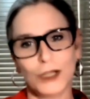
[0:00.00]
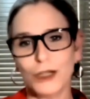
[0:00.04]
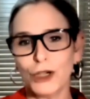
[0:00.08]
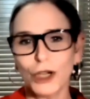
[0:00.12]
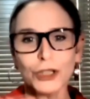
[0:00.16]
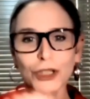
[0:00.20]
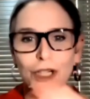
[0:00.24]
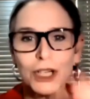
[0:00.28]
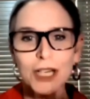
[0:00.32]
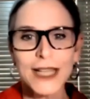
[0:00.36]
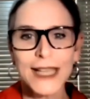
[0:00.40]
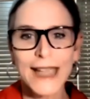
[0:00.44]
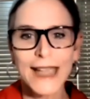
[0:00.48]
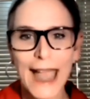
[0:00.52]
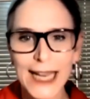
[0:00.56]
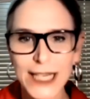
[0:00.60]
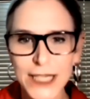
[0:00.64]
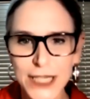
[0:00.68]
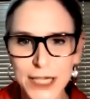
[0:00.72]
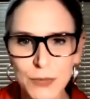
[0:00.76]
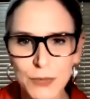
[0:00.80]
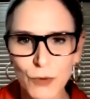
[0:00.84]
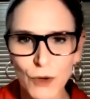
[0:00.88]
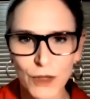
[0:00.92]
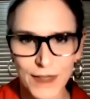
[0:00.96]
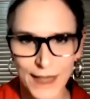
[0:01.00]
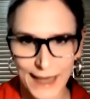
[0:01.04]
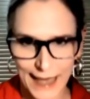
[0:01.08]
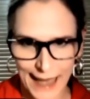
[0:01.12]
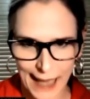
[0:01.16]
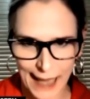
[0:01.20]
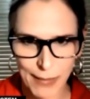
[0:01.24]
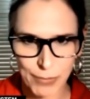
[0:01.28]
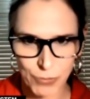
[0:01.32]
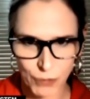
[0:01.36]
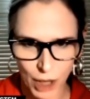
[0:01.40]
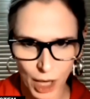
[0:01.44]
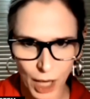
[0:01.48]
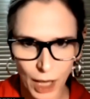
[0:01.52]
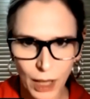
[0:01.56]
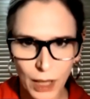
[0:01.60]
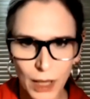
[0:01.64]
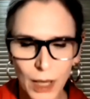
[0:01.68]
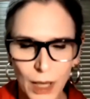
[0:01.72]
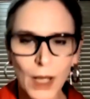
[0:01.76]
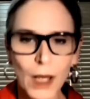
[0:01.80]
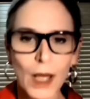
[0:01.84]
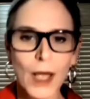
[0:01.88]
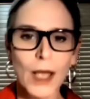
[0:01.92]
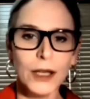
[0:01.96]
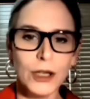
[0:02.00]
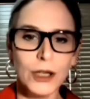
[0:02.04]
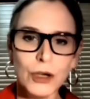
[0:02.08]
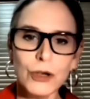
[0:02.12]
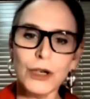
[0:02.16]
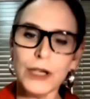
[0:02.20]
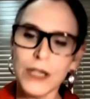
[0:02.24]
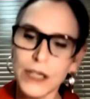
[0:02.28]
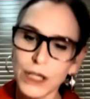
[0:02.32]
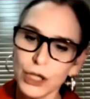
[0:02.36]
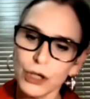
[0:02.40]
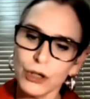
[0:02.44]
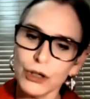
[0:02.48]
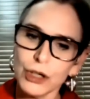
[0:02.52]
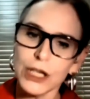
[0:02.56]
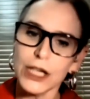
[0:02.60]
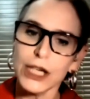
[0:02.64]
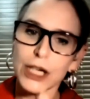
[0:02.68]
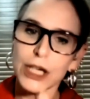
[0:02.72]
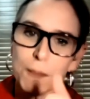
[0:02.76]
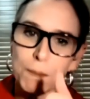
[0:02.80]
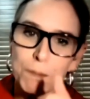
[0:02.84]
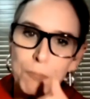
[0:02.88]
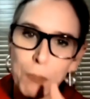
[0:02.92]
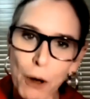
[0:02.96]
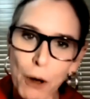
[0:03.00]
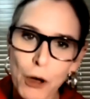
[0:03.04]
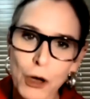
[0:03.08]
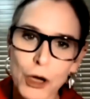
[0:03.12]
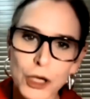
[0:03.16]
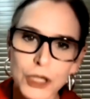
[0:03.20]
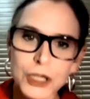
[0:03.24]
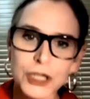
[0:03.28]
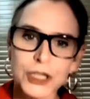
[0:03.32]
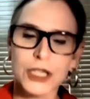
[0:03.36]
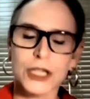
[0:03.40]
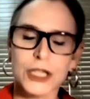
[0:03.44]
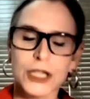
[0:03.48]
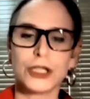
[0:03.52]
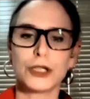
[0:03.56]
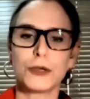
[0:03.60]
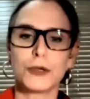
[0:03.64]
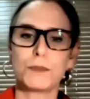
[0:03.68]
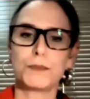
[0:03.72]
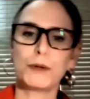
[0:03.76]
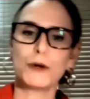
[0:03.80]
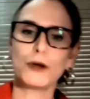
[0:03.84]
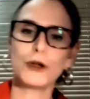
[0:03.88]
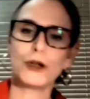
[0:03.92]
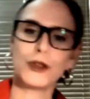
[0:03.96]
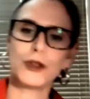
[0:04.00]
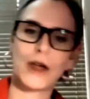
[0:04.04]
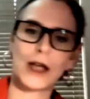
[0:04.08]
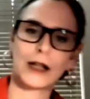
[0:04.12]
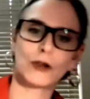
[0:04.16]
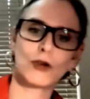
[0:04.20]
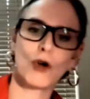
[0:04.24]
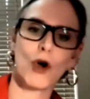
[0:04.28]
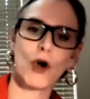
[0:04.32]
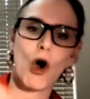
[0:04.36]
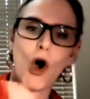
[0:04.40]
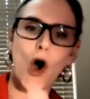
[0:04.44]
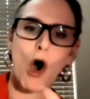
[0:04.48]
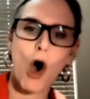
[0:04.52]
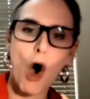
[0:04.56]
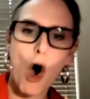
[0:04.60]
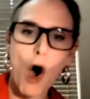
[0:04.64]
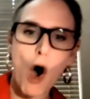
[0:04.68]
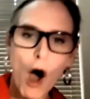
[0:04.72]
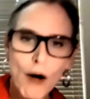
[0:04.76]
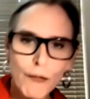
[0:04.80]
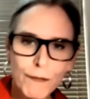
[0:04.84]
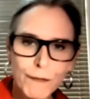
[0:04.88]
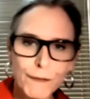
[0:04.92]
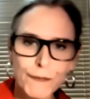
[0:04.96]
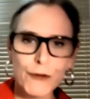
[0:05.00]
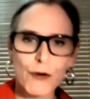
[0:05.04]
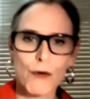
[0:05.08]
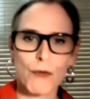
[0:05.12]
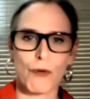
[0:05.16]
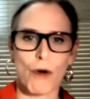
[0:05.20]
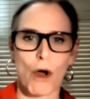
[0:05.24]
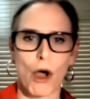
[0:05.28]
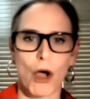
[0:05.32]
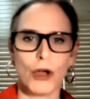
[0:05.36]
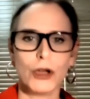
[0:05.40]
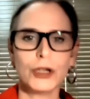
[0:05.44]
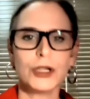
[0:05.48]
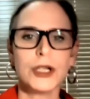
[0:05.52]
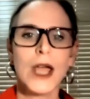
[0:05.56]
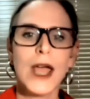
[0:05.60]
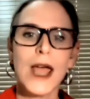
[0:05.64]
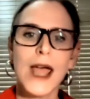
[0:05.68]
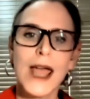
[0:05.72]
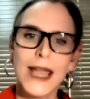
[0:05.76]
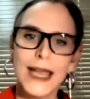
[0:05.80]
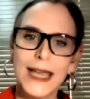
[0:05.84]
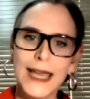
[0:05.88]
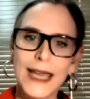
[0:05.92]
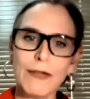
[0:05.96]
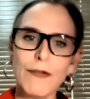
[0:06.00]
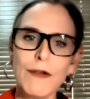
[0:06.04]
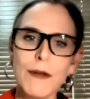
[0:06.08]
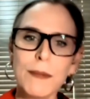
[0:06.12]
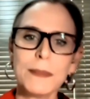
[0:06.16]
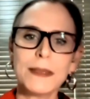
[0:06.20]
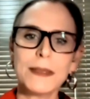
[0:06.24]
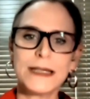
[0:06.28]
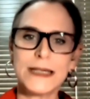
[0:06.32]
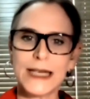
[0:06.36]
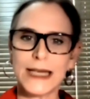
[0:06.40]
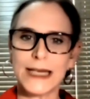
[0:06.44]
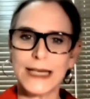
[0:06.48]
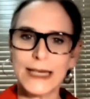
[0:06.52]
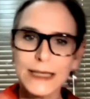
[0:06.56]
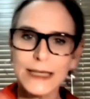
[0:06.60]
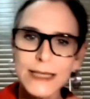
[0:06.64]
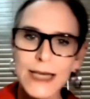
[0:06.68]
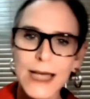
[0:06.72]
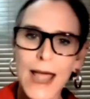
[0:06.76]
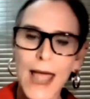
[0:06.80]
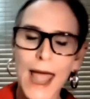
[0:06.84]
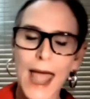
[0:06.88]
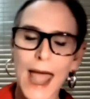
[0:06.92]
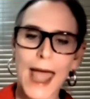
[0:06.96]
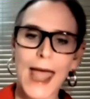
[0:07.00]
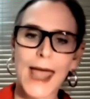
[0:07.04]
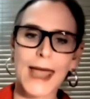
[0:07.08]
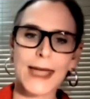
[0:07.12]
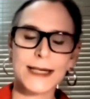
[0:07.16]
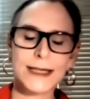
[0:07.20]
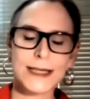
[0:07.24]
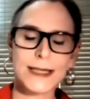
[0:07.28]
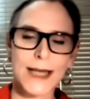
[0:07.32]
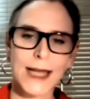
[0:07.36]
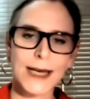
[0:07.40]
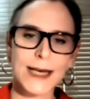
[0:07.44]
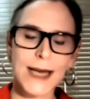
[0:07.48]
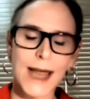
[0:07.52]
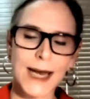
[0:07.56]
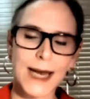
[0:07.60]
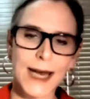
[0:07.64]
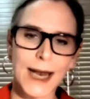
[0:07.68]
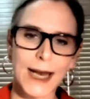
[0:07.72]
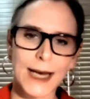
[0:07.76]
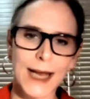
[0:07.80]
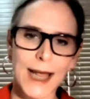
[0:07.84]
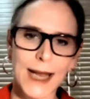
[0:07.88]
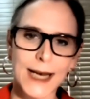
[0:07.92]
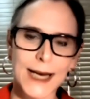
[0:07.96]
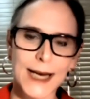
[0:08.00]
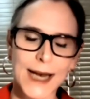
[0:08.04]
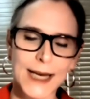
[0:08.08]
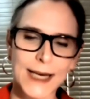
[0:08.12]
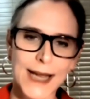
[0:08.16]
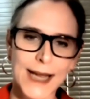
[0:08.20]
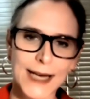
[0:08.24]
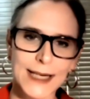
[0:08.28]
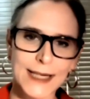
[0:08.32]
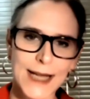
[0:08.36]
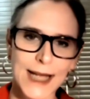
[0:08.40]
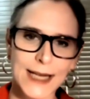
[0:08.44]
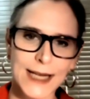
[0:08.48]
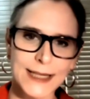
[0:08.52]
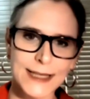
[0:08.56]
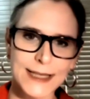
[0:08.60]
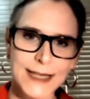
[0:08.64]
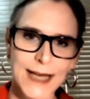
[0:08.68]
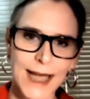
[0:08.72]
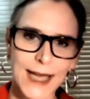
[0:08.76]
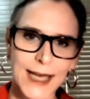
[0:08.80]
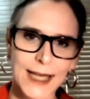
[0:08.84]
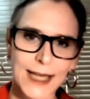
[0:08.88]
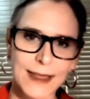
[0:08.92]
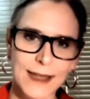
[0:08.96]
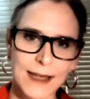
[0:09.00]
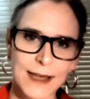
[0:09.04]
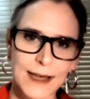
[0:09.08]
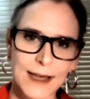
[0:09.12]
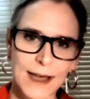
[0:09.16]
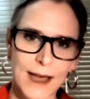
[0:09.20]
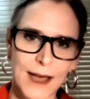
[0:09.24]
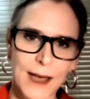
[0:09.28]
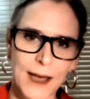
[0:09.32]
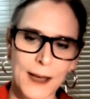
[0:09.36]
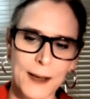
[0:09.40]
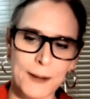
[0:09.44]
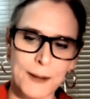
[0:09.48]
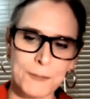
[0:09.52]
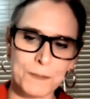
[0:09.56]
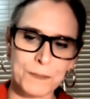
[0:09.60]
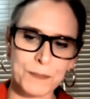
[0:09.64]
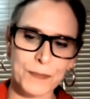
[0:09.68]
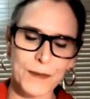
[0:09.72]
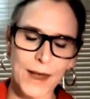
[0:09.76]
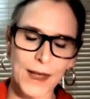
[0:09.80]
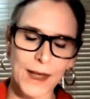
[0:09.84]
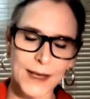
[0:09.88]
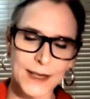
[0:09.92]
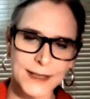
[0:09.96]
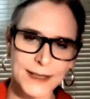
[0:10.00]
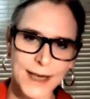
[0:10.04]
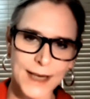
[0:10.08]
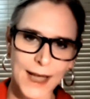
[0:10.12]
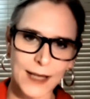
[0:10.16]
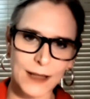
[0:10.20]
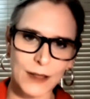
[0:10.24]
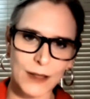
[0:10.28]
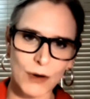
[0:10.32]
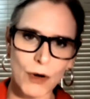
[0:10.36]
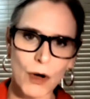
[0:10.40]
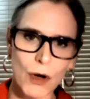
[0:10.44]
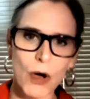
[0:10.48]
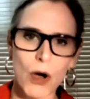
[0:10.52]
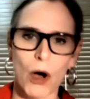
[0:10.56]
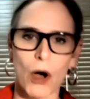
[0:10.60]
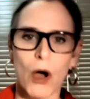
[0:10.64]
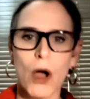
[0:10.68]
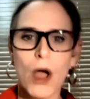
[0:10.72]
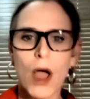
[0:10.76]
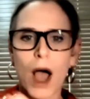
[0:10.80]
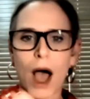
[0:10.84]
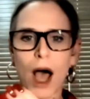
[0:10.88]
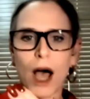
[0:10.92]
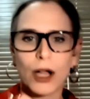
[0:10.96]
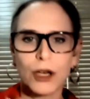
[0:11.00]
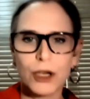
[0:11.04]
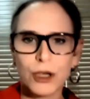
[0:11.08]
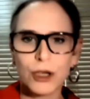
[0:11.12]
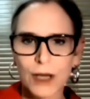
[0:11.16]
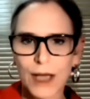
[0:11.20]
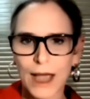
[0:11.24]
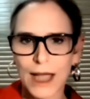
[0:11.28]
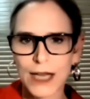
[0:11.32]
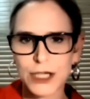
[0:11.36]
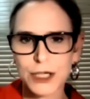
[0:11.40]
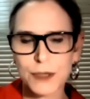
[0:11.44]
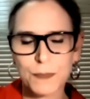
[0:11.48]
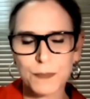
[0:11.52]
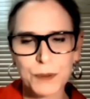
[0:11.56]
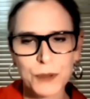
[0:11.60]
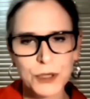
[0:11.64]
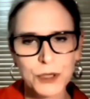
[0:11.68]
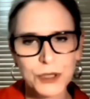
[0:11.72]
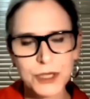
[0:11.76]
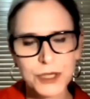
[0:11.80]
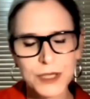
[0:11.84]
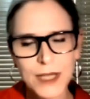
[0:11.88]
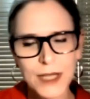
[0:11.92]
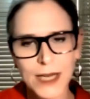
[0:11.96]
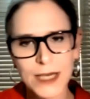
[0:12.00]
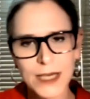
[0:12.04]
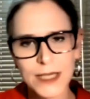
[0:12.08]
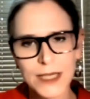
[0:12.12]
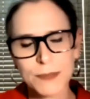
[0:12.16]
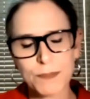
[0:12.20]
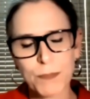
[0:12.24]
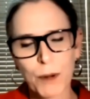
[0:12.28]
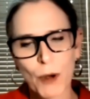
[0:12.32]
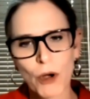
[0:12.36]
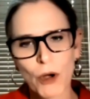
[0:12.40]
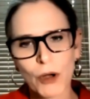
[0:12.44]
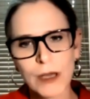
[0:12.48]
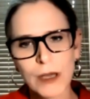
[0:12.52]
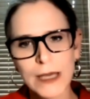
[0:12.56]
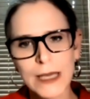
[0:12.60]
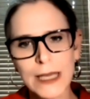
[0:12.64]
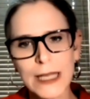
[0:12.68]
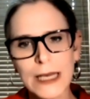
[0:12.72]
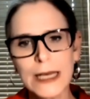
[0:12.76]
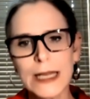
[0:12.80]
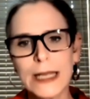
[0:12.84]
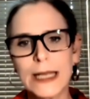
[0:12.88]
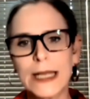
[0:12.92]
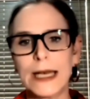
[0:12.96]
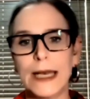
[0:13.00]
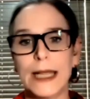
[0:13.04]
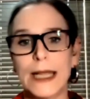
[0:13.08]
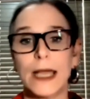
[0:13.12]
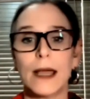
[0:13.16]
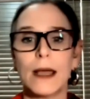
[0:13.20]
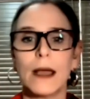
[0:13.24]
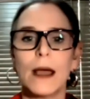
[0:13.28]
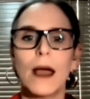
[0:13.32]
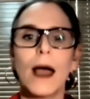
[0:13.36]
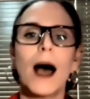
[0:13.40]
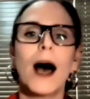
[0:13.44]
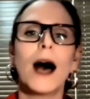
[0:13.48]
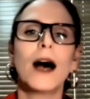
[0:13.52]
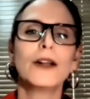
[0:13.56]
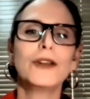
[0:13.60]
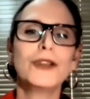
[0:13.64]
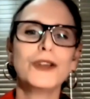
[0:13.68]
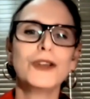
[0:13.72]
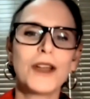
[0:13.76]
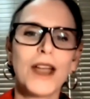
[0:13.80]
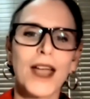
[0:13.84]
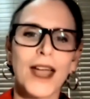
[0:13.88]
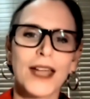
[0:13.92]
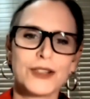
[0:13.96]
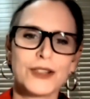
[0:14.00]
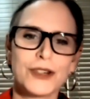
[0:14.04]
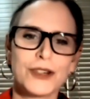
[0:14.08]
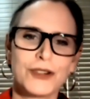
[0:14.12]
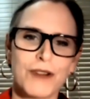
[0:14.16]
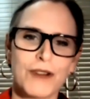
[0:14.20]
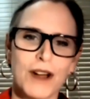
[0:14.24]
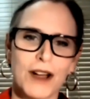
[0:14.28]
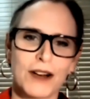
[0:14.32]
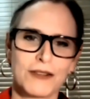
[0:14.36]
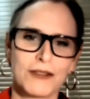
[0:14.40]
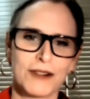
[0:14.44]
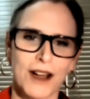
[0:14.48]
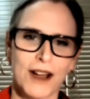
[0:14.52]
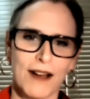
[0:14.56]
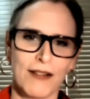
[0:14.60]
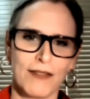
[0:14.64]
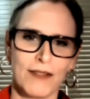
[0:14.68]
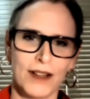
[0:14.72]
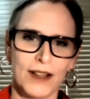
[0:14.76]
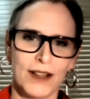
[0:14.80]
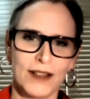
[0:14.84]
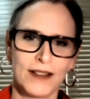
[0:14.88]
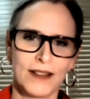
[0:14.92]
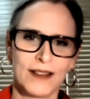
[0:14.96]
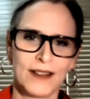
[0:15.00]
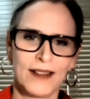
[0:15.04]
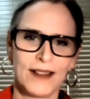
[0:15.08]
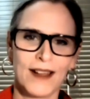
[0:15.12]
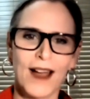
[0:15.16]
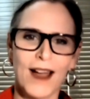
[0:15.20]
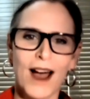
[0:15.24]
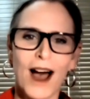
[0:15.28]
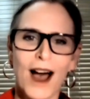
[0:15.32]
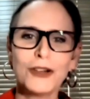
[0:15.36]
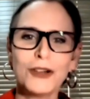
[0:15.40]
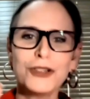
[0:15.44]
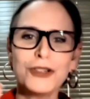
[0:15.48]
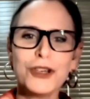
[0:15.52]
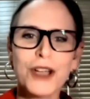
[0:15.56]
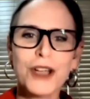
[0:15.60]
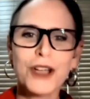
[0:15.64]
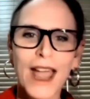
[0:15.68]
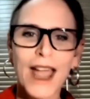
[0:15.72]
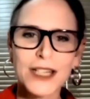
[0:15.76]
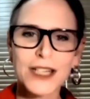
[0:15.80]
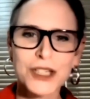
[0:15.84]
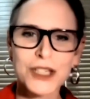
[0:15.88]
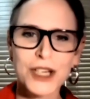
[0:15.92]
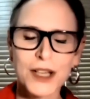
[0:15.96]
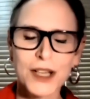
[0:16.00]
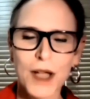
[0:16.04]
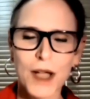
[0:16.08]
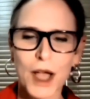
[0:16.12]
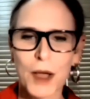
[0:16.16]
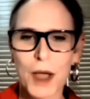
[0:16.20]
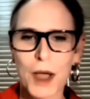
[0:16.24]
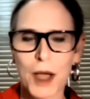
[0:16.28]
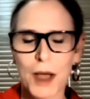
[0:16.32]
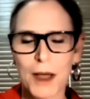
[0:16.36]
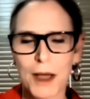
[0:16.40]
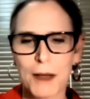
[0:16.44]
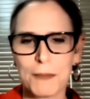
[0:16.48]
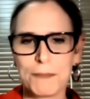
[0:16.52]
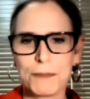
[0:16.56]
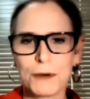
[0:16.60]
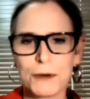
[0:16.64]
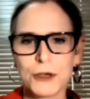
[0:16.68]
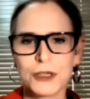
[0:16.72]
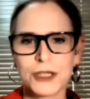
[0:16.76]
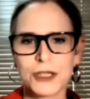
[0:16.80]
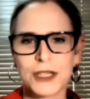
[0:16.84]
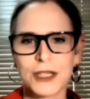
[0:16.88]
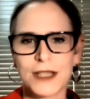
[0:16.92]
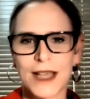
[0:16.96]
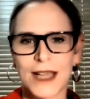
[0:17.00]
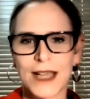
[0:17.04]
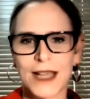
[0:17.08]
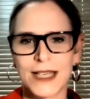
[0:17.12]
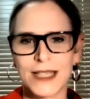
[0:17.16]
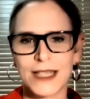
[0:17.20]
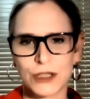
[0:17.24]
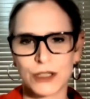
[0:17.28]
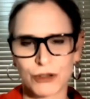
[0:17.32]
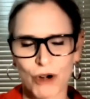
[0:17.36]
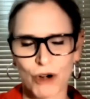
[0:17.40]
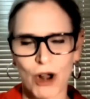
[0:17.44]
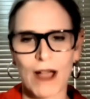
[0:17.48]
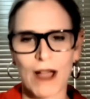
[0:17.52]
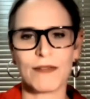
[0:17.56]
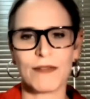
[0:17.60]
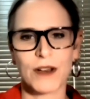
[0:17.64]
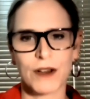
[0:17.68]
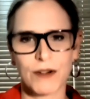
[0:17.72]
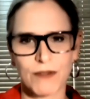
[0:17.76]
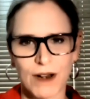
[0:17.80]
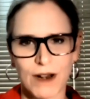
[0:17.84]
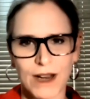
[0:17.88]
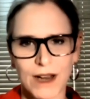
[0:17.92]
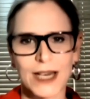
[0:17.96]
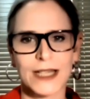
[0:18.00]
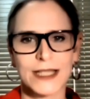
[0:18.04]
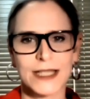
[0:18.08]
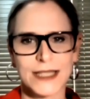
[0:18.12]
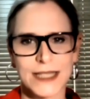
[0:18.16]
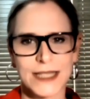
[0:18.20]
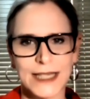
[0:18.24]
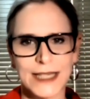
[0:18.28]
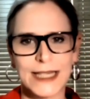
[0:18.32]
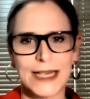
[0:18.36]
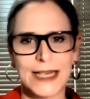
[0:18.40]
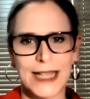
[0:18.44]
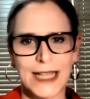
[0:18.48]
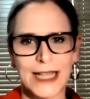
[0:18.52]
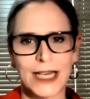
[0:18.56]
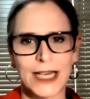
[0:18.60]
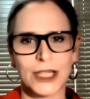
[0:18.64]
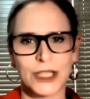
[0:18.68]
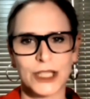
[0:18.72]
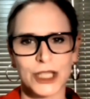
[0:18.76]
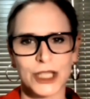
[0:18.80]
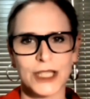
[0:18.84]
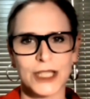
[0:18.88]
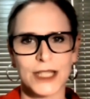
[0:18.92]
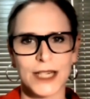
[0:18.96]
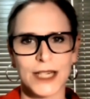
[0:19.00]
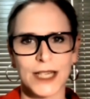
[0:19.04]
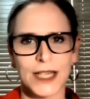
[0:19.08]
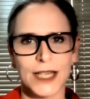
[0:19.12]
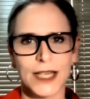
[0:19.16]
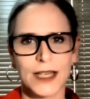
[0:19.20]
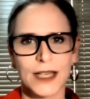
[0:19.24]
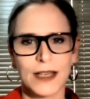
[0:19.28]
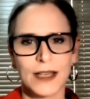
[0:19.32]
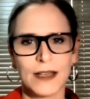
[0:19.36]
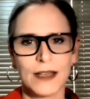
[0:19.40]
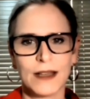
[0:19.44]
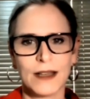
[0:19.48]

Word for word: You're not going to catch him with a camera. You, you need a person to pull that car off the road, give him a ticket, and and and and and and, and take the um, uh, take the car. How do you catch a person that is parking illegally? How do you catch a drunk driver? How do you catch a, a, a person that is driving recklessly and negligently?